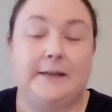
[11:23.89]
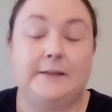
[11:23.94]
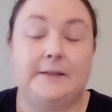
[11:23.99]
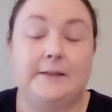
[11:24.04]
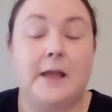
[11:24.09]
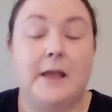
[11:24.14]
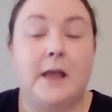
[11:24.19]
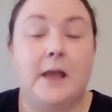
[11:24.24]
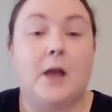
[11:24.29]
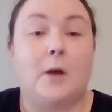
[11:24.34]

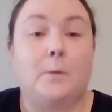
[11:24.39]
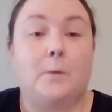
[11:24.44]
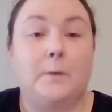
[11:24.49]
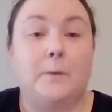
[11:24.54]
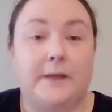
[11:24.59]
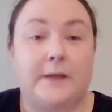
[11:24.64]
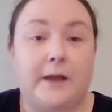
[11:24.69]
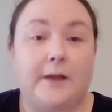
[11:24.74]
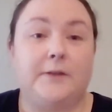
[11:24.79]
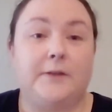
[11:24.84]
And
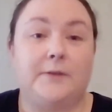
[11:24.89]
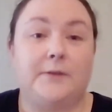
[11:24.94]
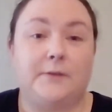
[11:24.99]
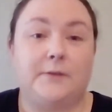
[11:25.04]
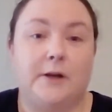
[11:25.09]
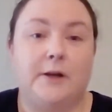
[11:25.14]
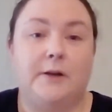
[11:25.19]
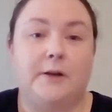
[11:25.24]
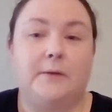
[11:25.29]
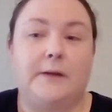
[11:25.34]
we go
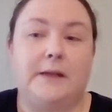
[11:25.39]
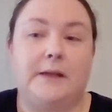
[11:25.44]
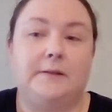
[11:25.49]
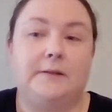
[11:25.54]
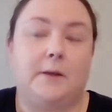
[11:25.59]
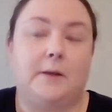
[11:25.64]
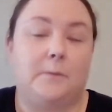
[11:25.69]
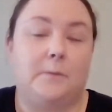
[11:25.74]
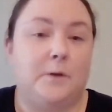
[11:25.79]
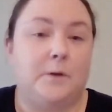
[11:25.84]
through
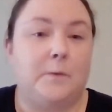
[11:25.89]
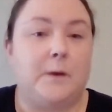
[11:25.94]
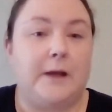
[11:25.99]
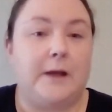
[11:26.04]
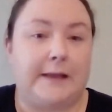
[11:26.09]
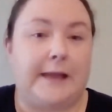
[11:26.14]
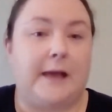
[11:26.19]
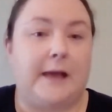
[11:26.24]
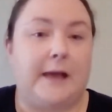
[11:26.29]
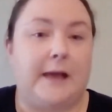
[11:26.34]
and we
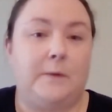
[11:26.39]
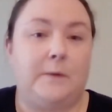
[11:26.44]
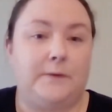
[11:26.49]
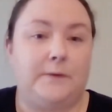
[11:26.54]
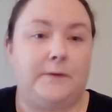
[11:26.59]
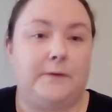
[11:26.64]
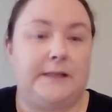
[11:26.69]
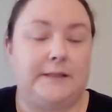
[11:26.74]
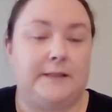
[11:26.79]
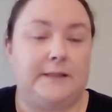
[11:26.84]
work out
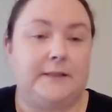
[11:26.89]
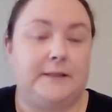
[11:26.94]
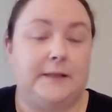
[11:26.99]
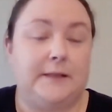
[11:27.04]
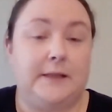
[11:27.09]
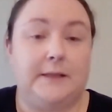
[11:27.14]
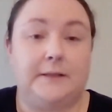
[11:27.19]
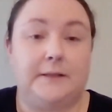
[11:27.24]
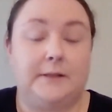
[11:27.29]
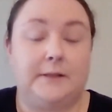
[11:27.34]
whether it's
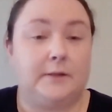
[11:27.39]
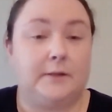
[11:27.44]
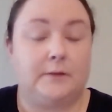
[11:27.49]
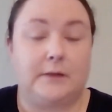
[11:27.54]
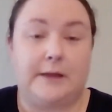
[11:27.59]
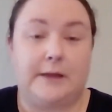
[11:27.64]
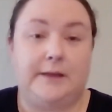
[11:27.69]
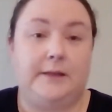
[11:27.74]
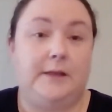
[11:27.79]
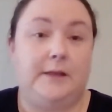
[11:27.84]

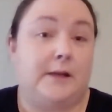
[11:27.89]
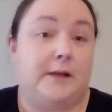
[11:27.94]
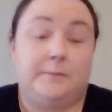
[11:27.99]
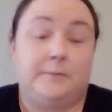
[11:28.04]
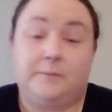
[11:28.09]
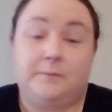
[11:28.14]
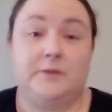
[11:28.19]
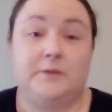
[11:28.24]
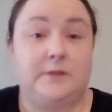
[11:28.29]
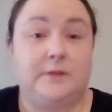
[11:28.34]
a you know,
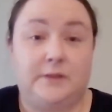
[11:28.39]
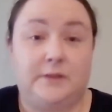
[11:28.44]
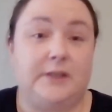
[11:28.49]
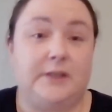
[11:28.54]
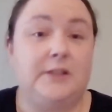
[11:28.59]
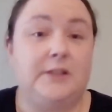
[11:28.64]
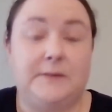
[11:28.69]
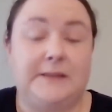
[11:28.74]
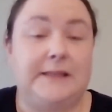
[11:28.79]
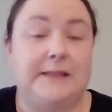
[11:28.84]

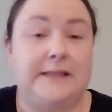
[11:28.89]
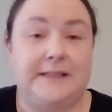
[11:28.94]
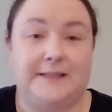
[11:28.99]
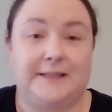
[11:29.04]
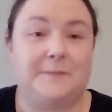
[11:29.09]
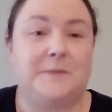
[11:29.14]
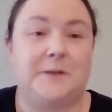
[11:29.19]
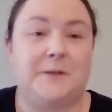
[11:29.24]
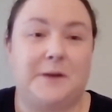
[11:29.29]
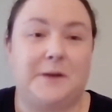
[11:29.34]
genuinely
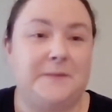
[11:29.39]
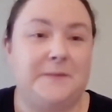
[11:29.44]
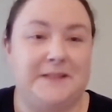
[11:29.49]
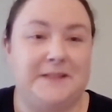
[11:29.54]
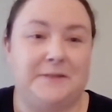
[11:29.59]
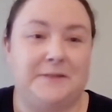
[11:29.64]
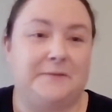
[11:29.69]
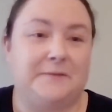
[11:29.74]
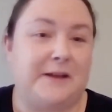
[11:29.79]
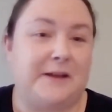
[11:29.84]
sometimes
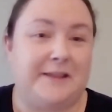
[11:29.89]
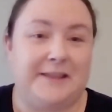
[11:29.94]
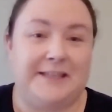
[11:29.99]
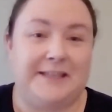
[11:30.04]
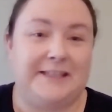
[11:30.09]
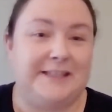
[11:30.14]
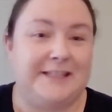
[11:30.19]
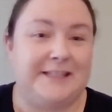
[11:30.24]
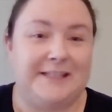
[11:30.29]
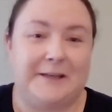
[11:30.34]
it's the right
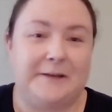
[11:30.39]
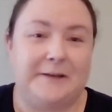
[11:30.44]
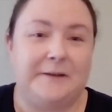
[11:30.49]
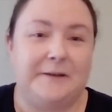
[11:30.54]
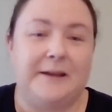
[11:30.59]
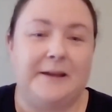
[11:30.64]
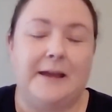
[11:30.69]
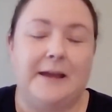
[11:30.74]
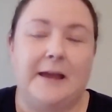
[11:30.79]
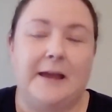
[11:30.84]
thing to do.